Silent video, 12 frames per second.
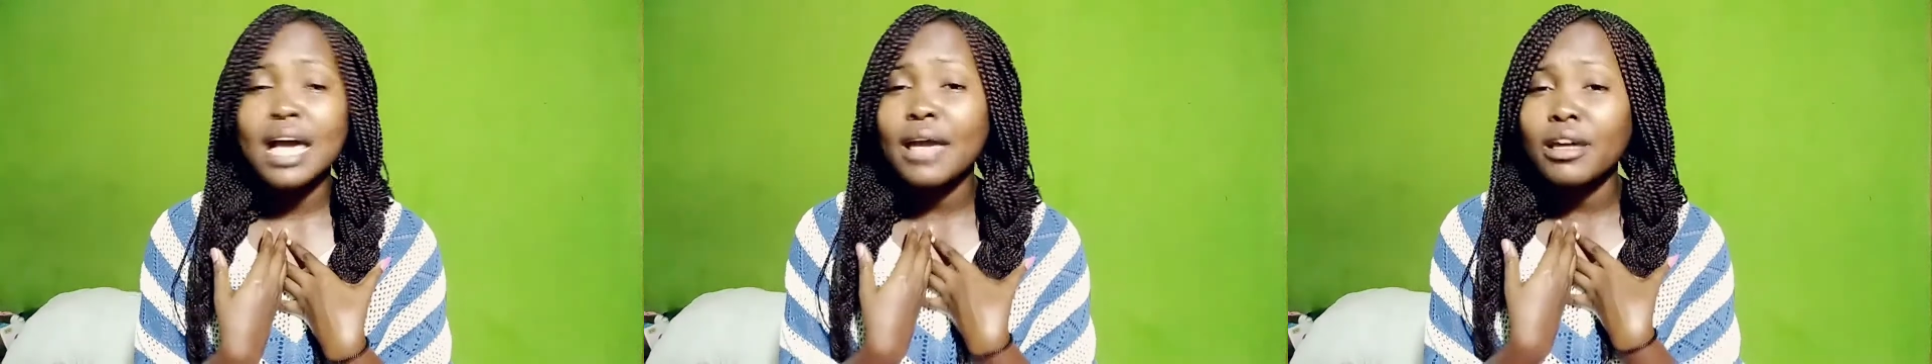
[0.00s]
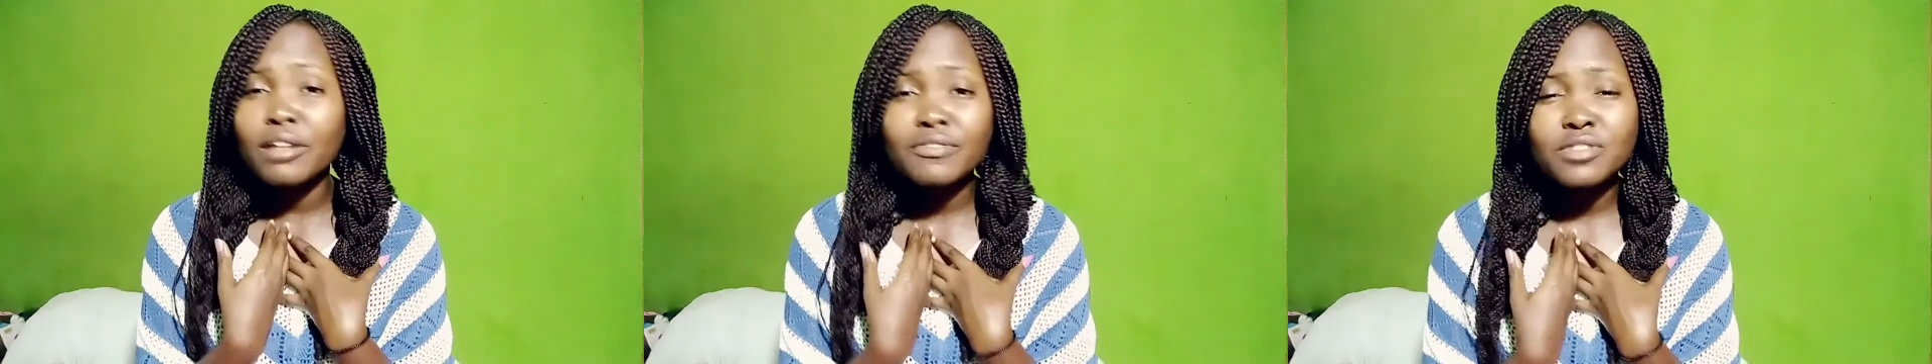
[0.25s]

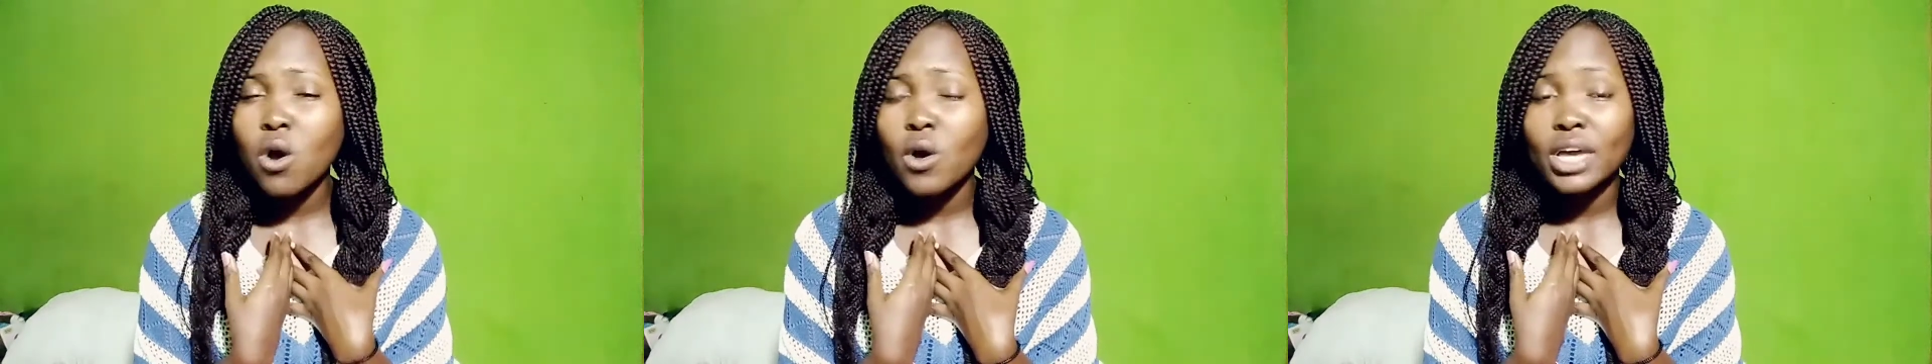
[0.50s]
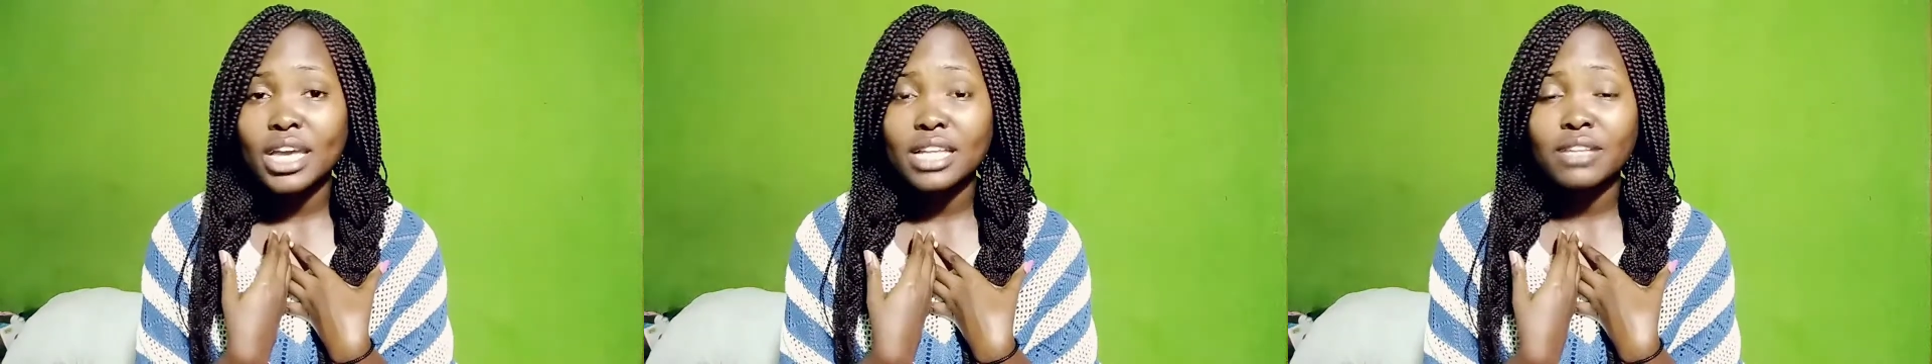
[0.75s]
I love
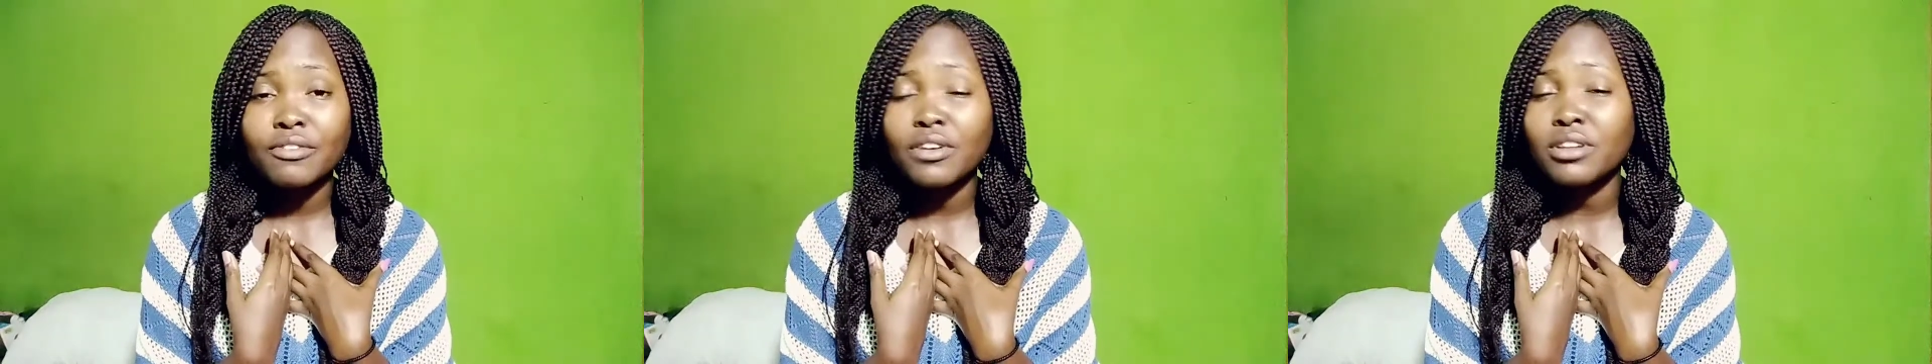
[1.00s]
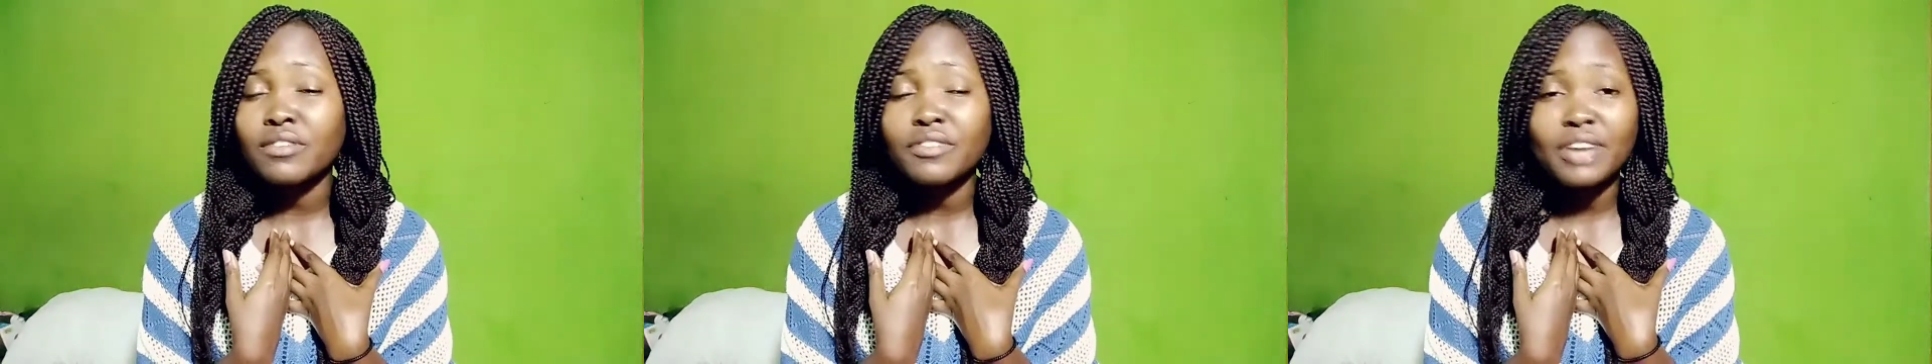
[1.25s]
talking in
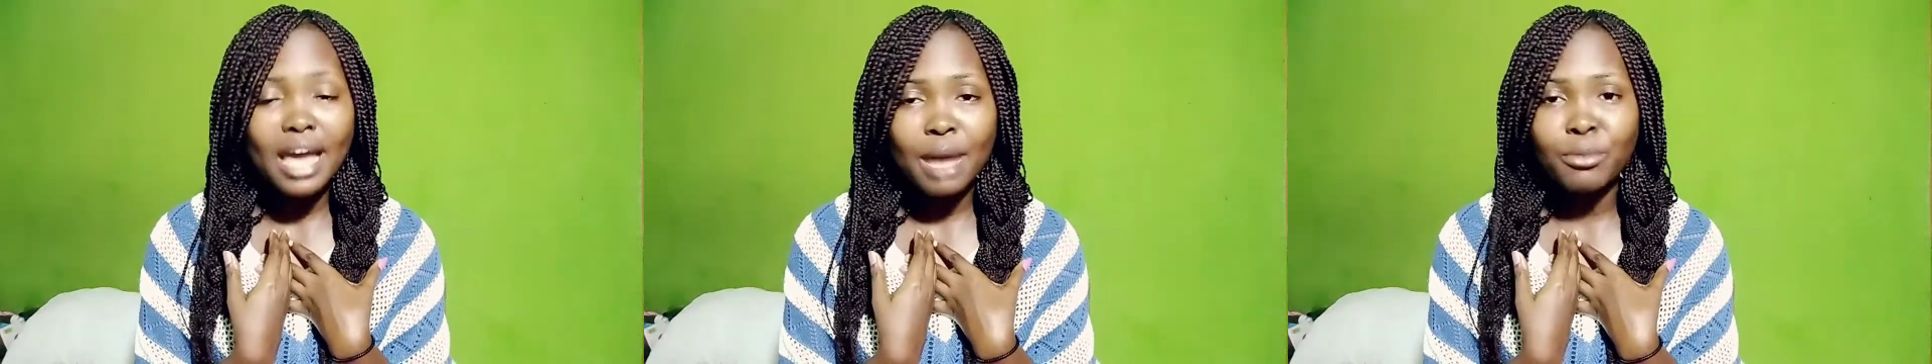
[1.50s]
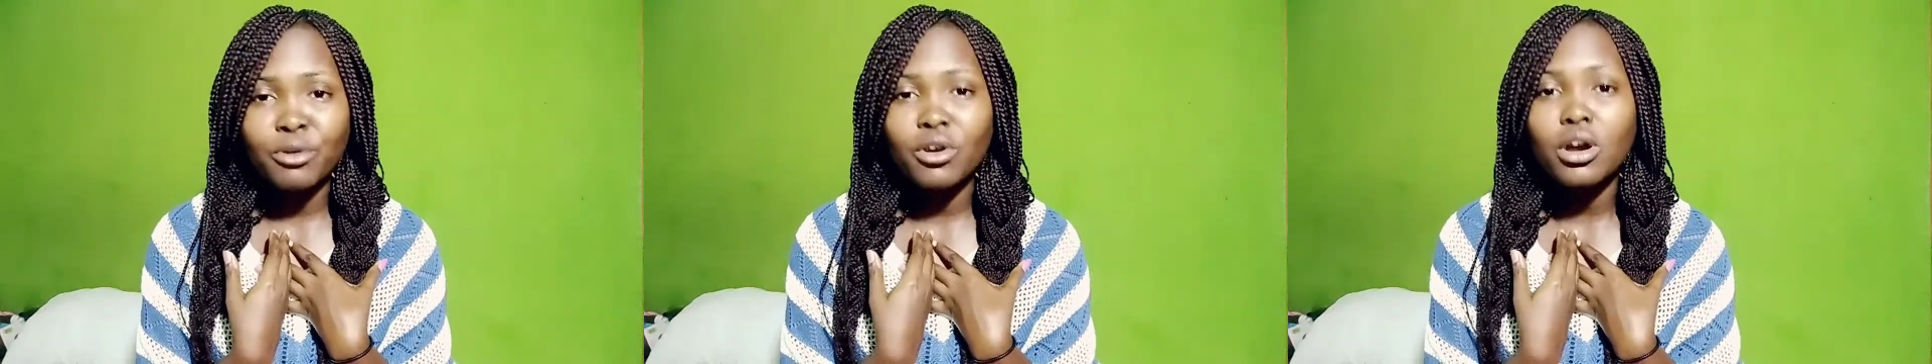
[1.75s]
front of the
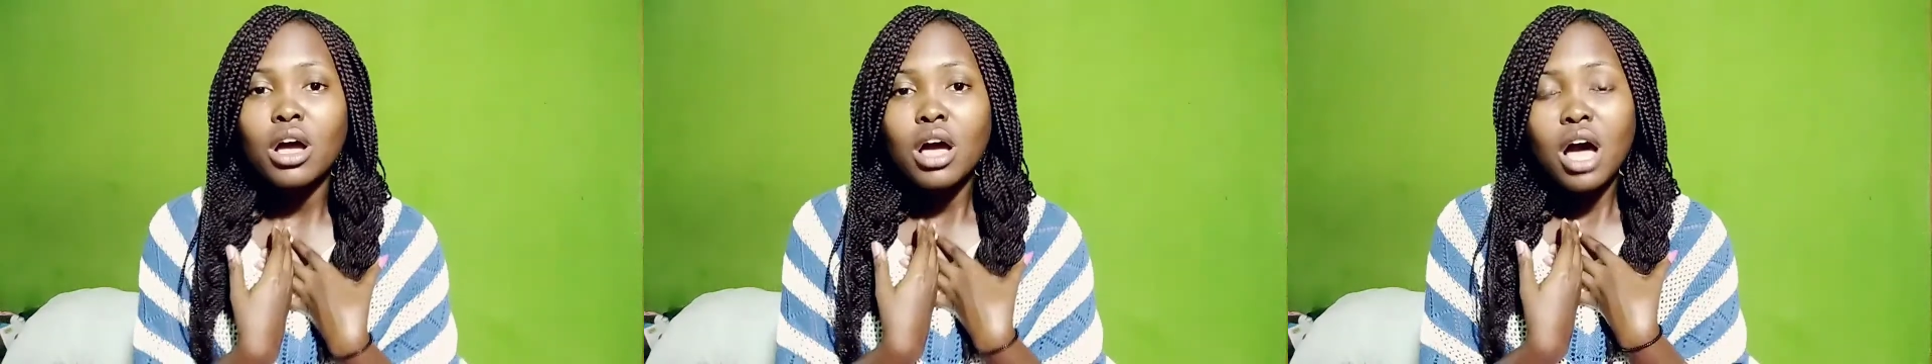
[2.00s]
camera.